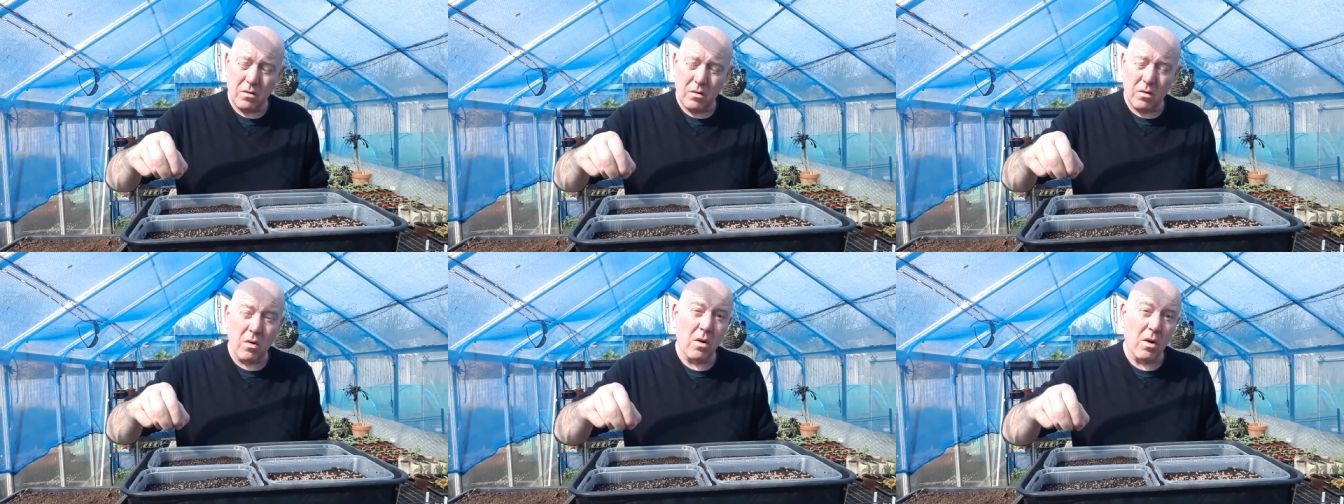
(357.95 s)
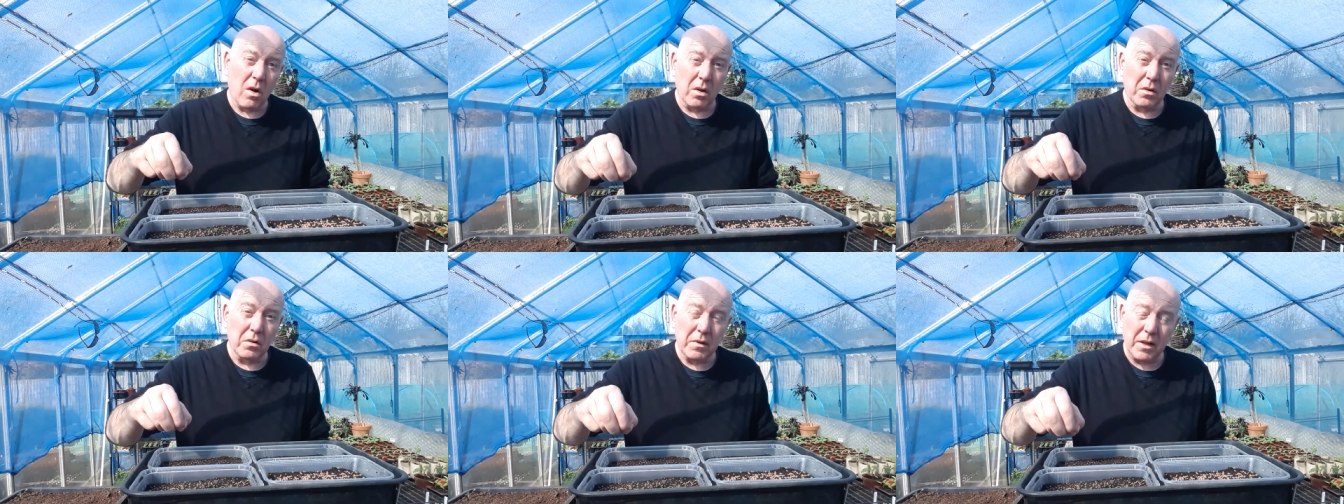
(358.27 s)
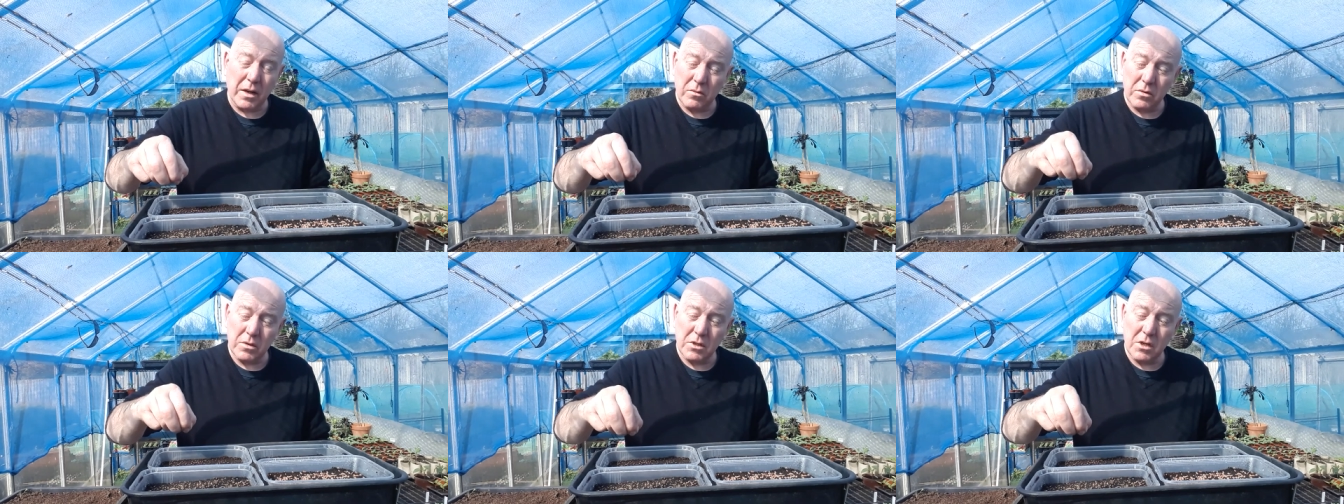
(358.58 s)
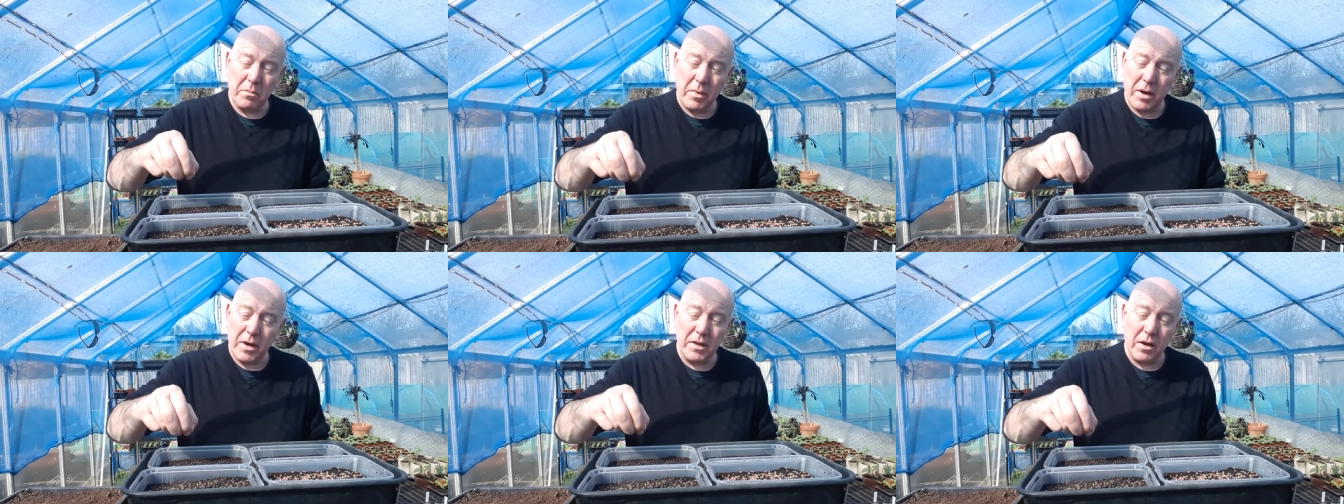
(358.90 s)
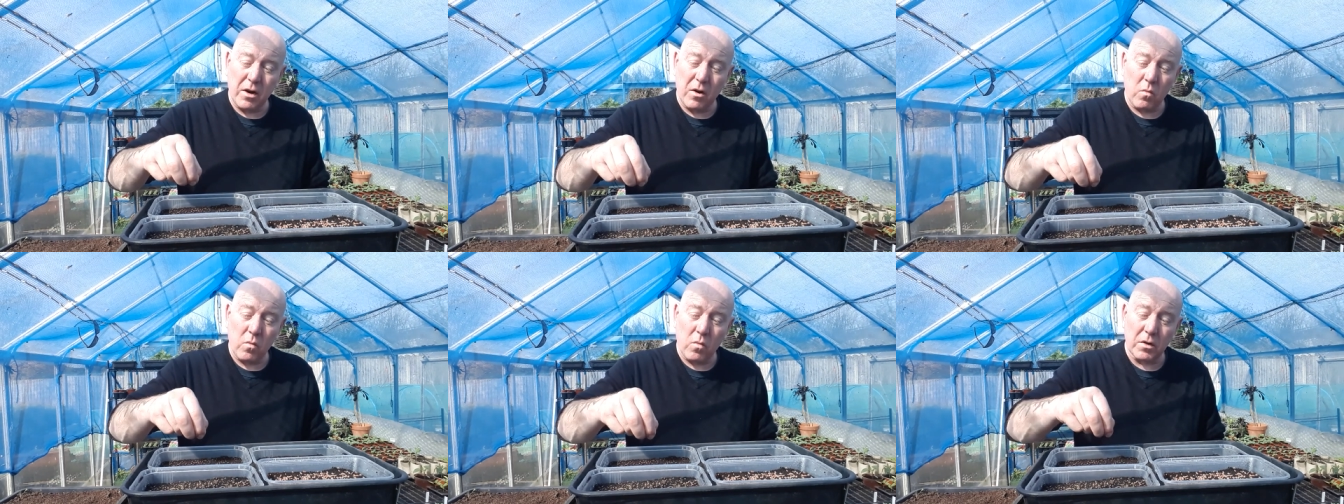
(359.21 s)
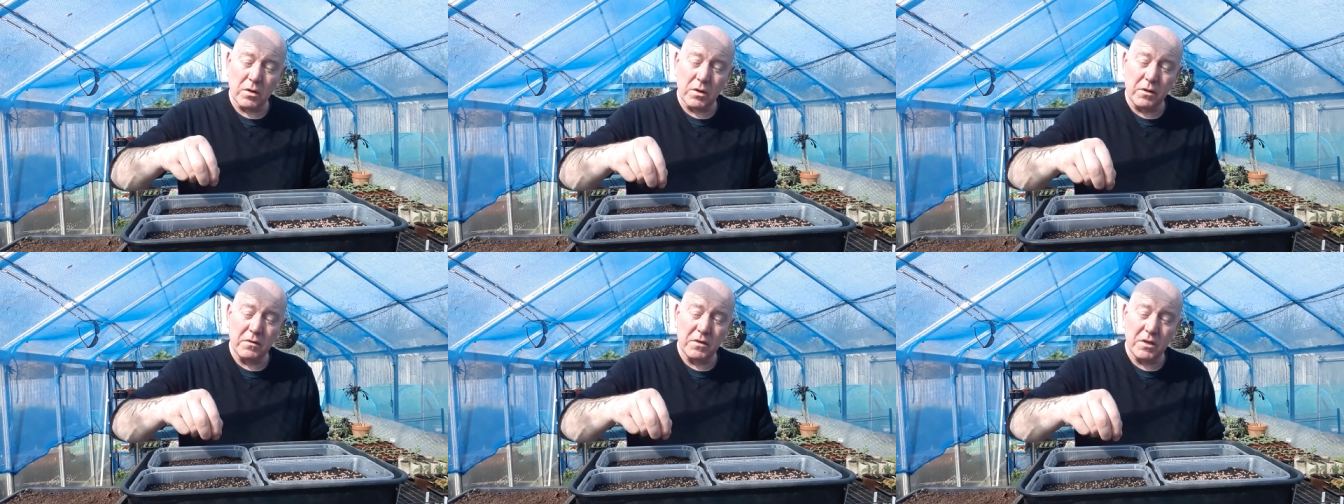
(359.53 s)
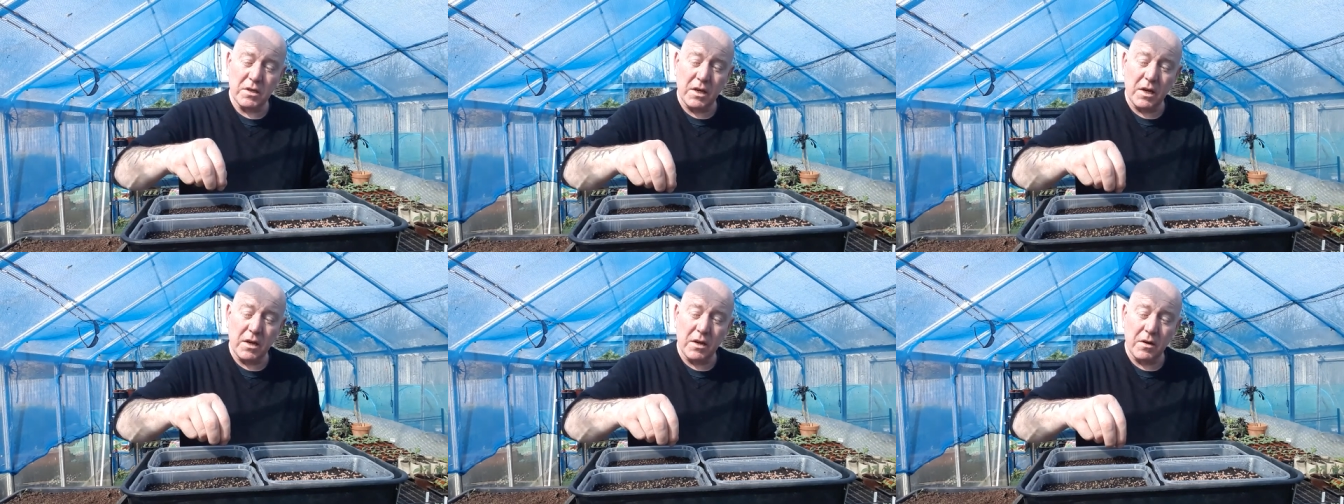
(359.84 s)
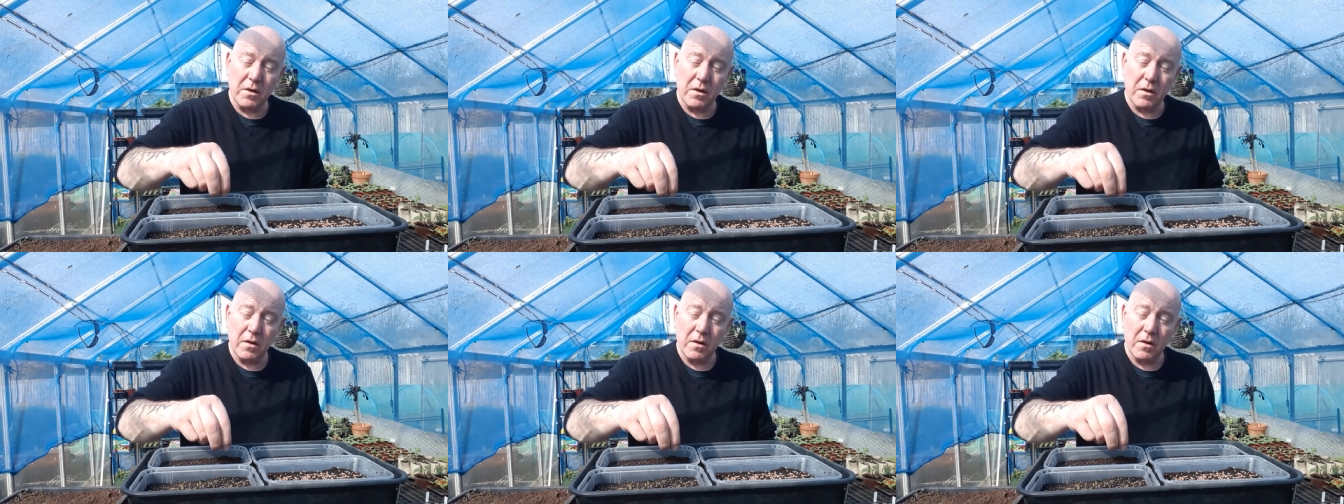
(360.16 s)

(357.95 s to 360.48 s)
or cauliflowers, depending on what you've seeded.